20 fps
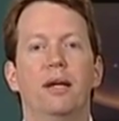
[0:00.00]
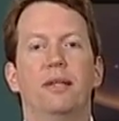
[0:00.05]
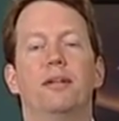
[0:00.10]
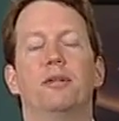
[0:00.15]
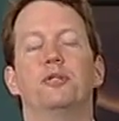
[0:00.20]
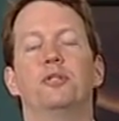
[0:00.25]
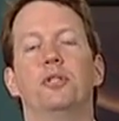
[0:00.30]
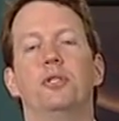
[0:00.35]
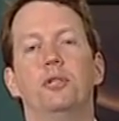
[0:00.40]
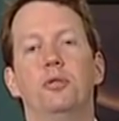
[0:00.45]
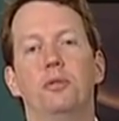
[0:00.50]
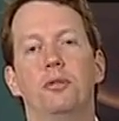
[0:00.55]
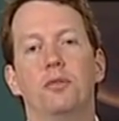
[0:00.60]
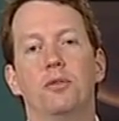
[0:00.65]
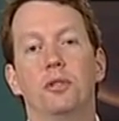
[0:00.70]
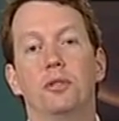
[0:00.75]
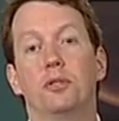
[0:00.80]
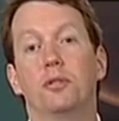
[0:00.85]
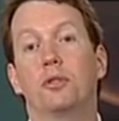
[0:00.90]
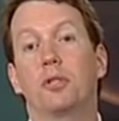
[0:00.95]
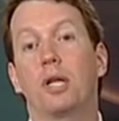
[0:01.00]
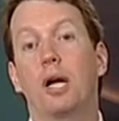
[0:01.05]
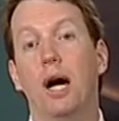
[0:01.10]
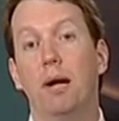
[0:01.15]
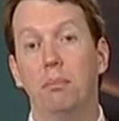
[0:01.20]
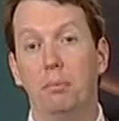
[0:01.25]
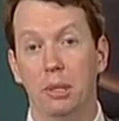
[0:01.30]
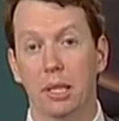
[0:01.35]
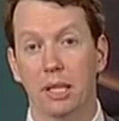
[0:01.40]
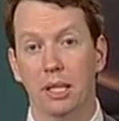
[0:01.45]
There's a universal
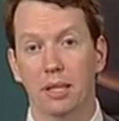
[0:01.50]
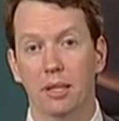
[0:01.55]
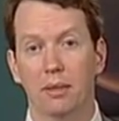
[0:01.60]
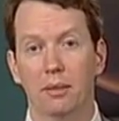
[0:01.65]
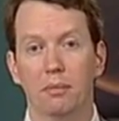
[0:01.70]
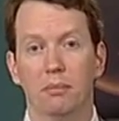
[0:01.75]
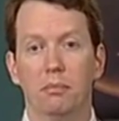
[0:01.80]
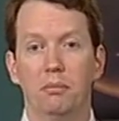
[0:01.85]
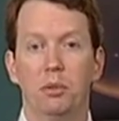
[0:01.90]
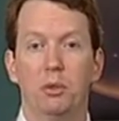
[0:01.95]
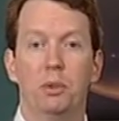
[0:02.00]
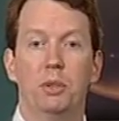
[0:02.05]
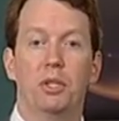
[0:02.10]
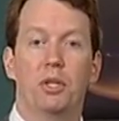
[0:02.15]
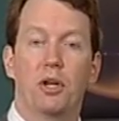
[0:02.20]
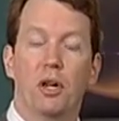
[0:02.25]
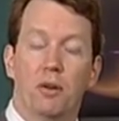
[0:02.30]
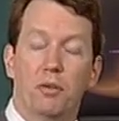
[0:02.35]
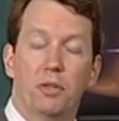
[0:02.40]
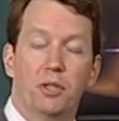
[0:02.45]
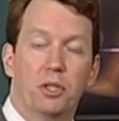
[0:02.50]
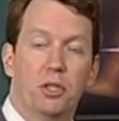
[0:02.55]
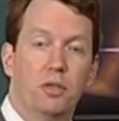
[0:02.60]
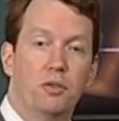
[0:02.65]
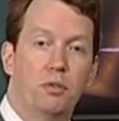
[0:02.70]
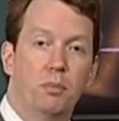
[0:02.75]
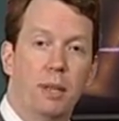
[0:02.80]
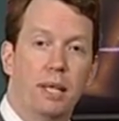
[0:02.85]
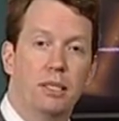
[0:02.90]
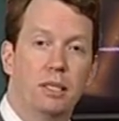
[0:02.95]
coupling between the curvature
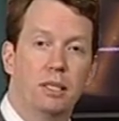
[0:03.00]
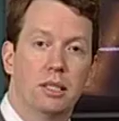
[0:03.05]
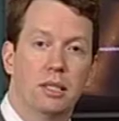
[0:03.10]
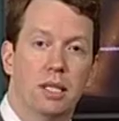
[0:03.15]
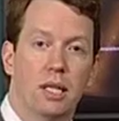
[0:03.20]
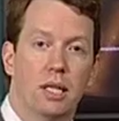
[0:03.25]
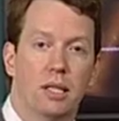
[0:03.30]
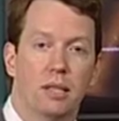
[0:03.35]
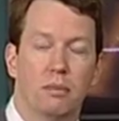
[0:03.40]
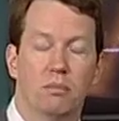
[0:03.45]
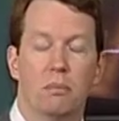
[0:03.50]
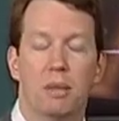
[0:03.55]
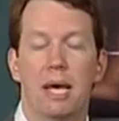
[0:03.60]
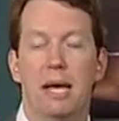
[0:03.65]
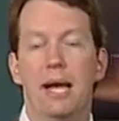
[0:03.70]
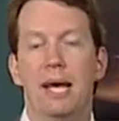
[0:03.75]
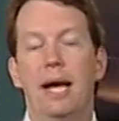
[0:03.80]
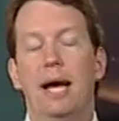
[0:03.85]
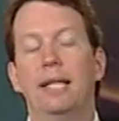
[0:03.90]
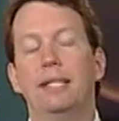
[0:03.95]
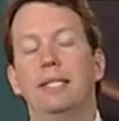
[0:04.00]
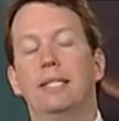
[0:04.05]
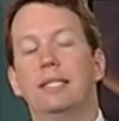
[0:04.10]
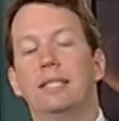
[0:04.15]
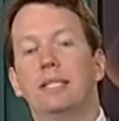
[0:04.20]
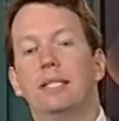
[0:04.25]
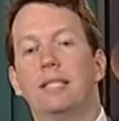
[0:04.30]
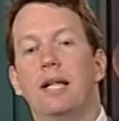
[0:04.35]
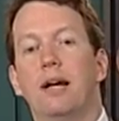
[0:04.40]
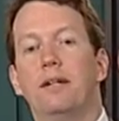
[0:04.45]
of space and time and the
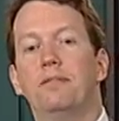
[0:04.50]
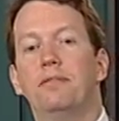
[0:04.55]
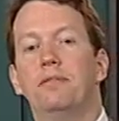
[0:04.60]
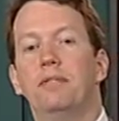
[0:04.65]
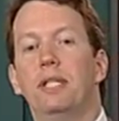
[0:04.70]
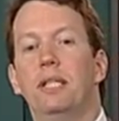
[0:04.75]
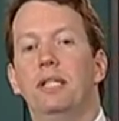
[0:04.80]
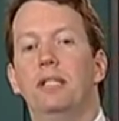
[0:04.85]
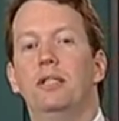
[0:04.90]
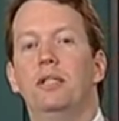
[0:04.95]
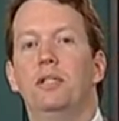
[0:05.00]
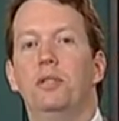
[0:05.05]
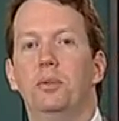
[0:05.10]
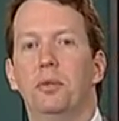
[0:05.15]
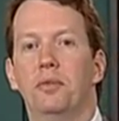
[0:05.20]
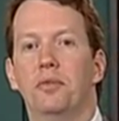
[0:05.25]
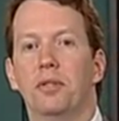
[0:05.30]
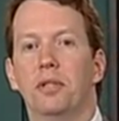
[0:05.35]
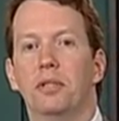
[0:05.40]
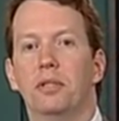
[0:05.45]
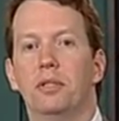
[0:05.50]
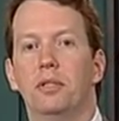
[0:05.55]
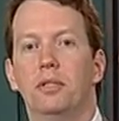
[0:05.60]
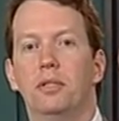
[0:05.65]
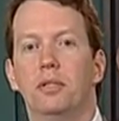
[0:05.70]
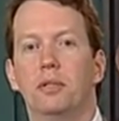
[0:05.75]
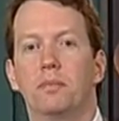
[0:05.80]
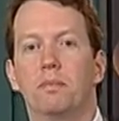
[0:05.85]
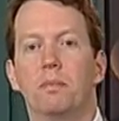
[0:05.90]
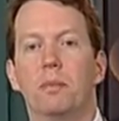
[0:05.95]
stuff in the universe.